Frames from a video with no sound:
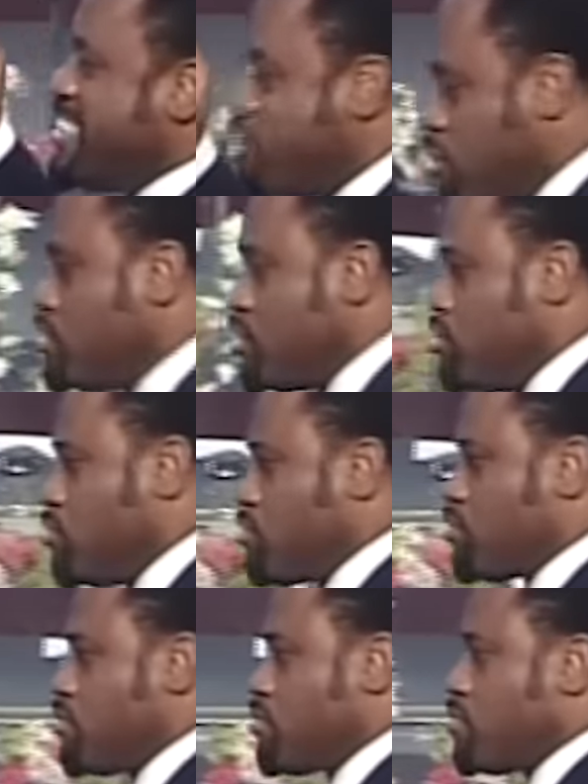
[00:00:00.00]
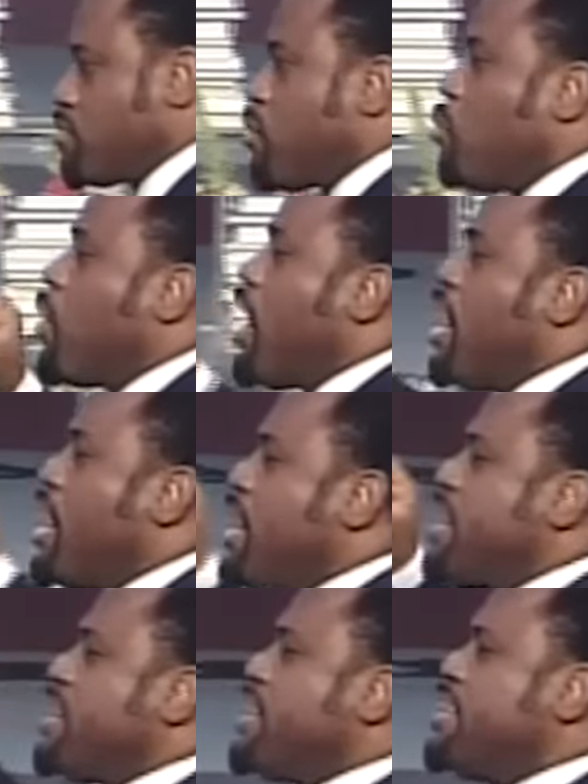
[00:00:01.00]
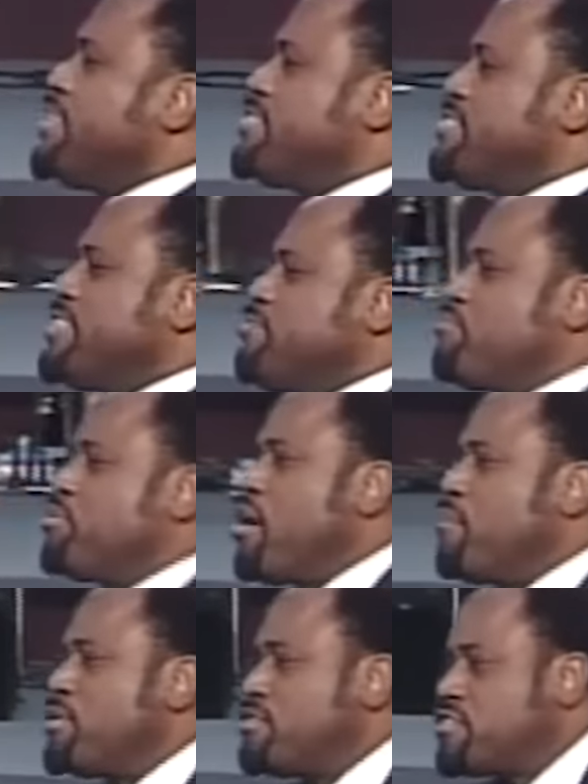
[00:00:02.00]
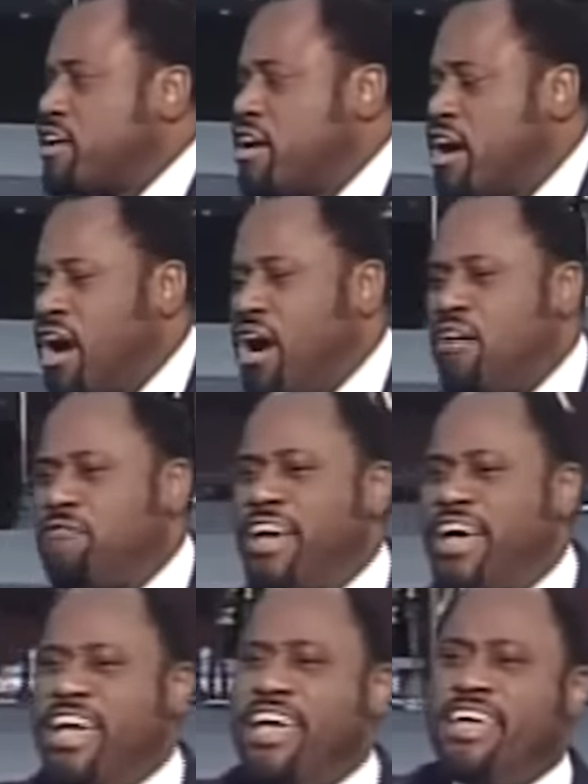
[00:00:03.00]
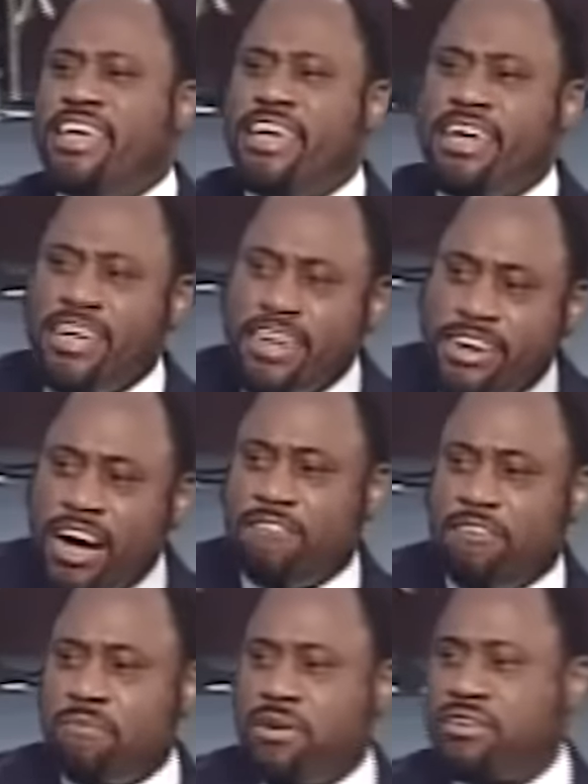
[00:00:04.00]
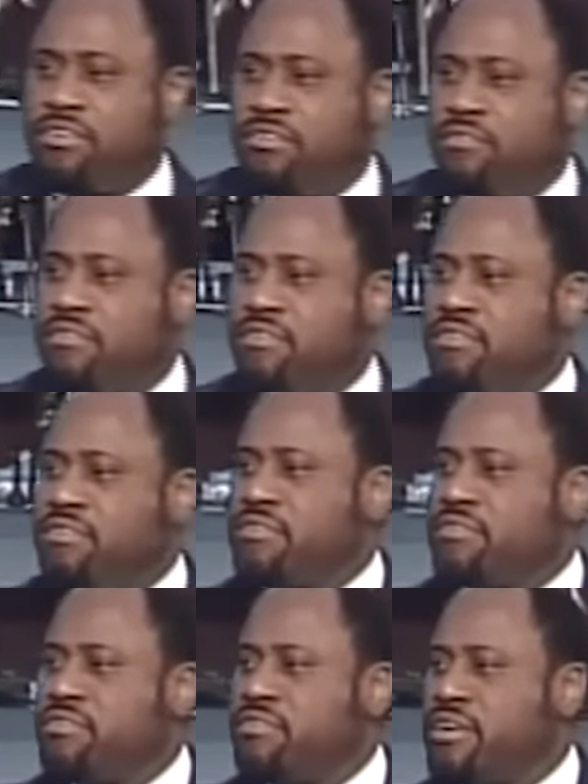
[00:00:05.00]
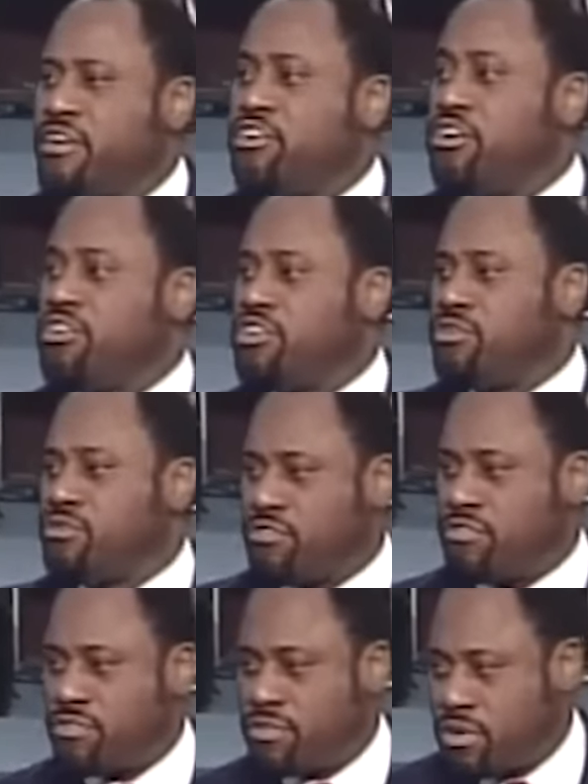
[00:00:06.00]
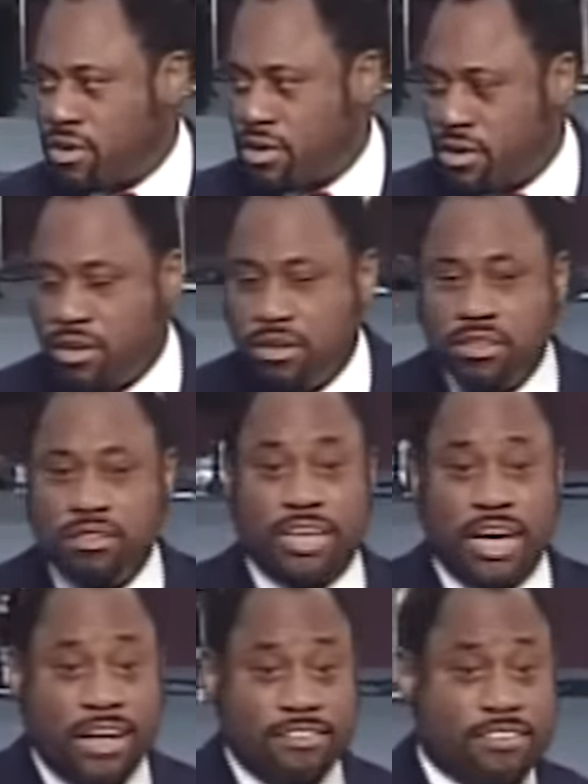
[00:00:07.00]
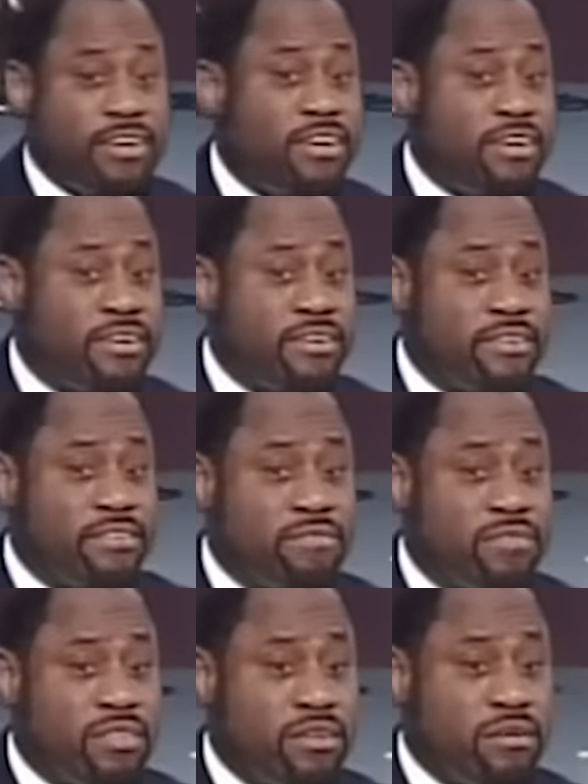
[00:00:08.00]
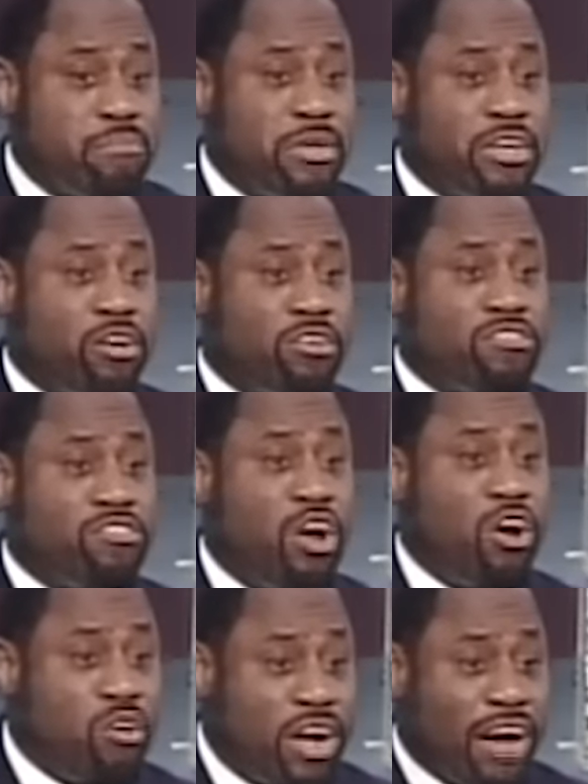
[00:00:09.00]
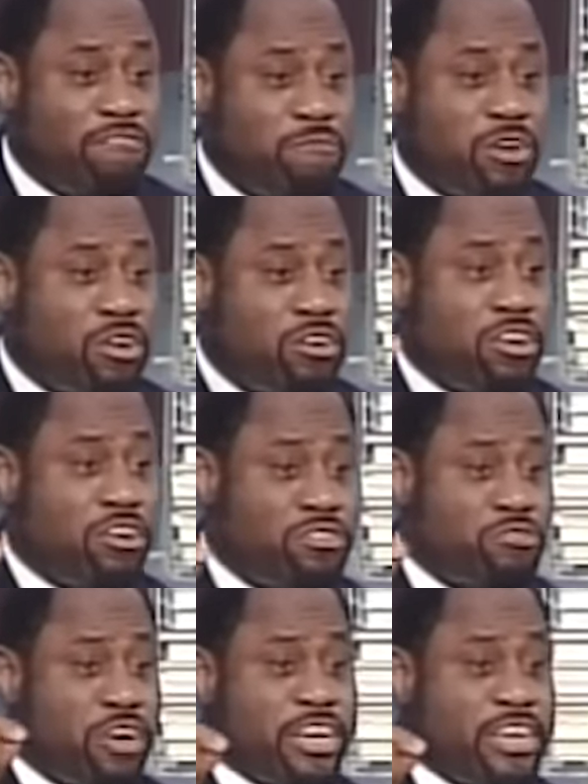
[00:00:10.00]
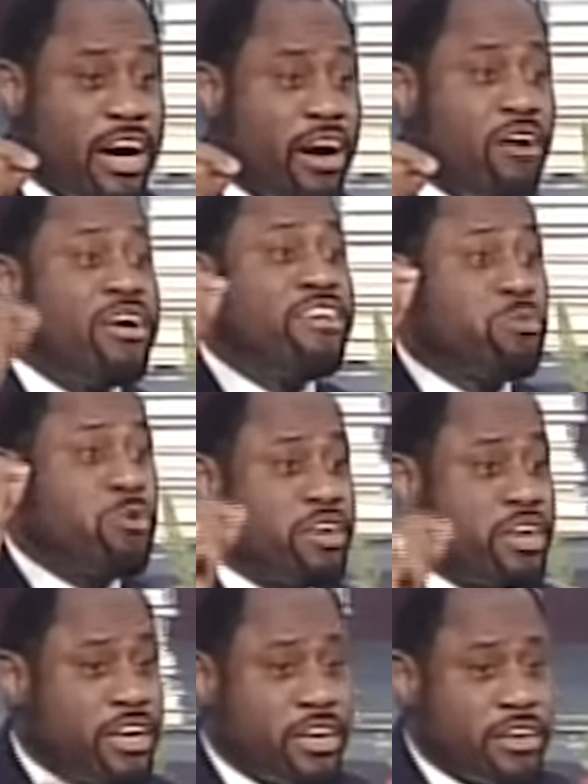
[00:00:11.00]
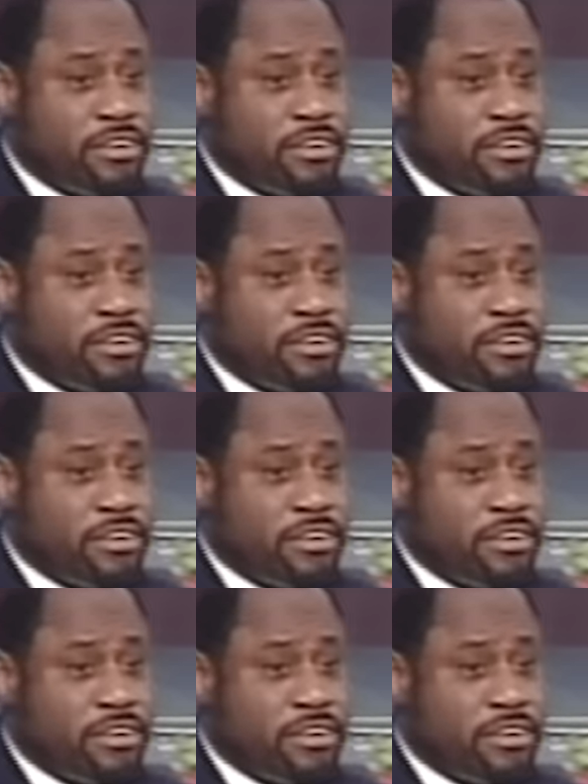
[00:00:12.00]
Good news. Why is the promise of a government good news? The answer because no government on earth right now is working.